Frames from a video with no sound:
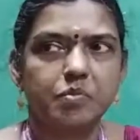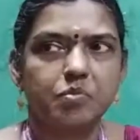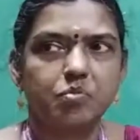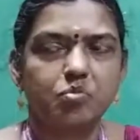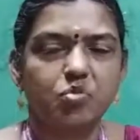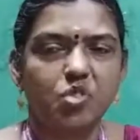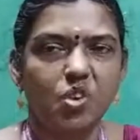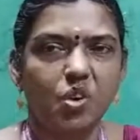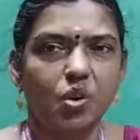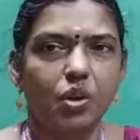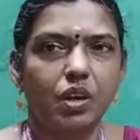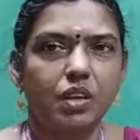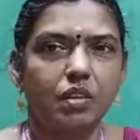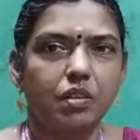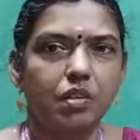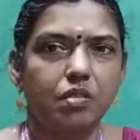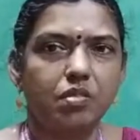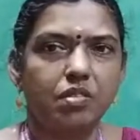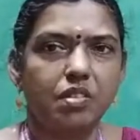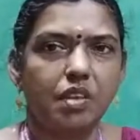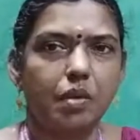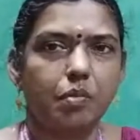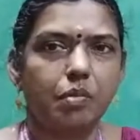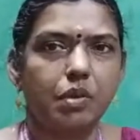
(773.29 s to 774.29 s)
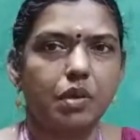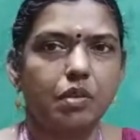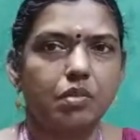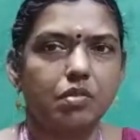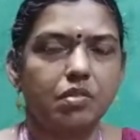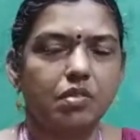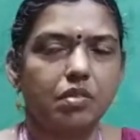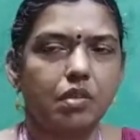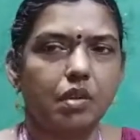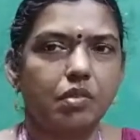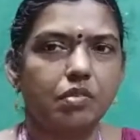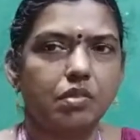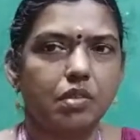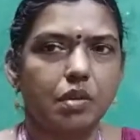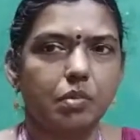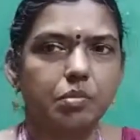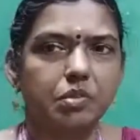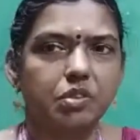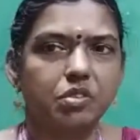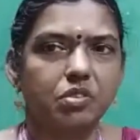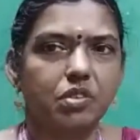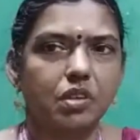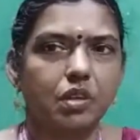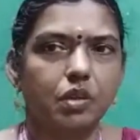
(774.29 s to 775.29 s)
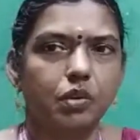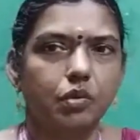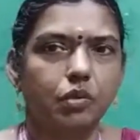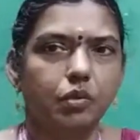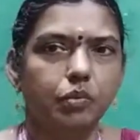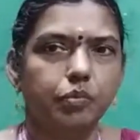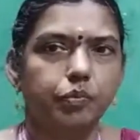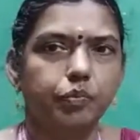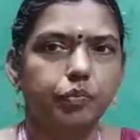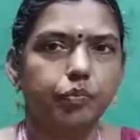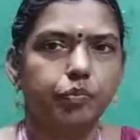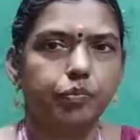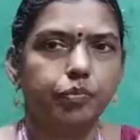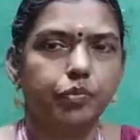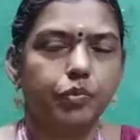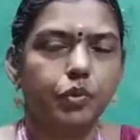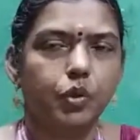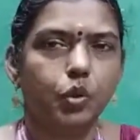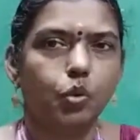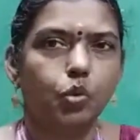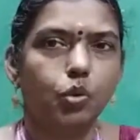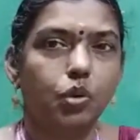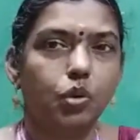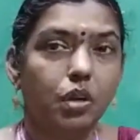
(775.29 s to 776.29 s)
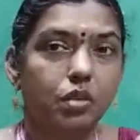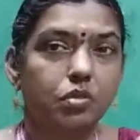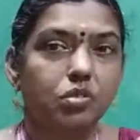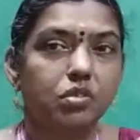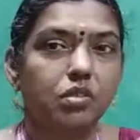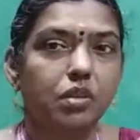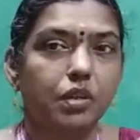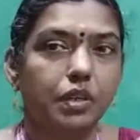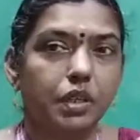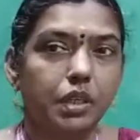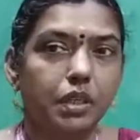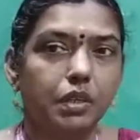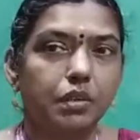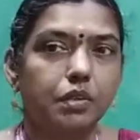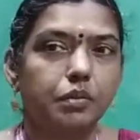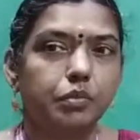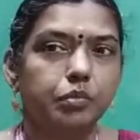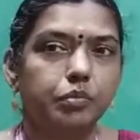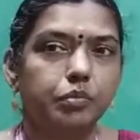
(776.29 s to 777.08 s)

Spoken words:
You are in this semester, no? You have studied.